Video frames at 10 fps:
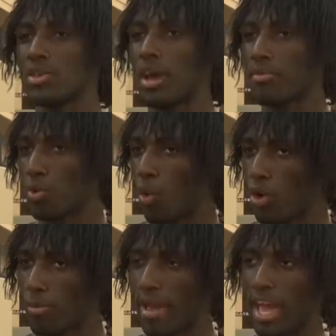You have the
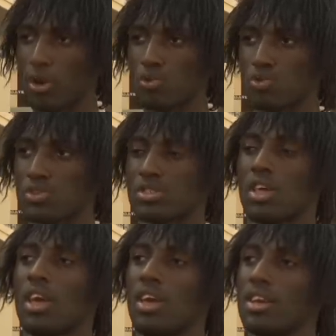quarterback who's
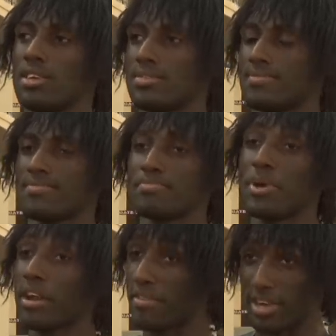
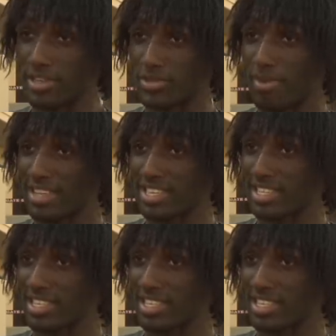butterfingers, basically.